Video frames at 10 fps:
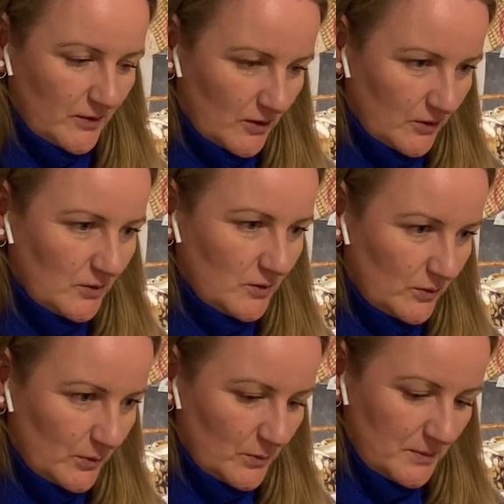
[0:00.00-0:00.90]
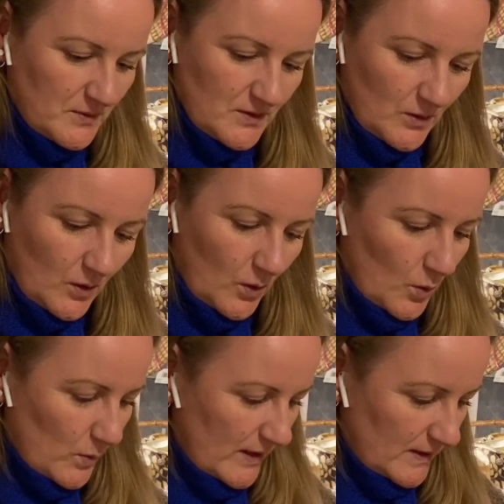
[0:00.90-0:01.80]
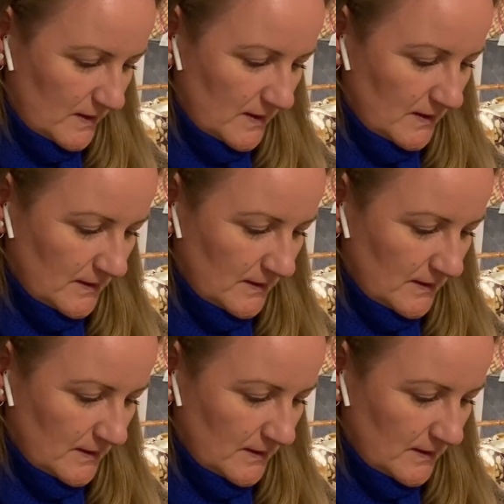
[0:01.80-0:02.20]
ongoing WIPs always.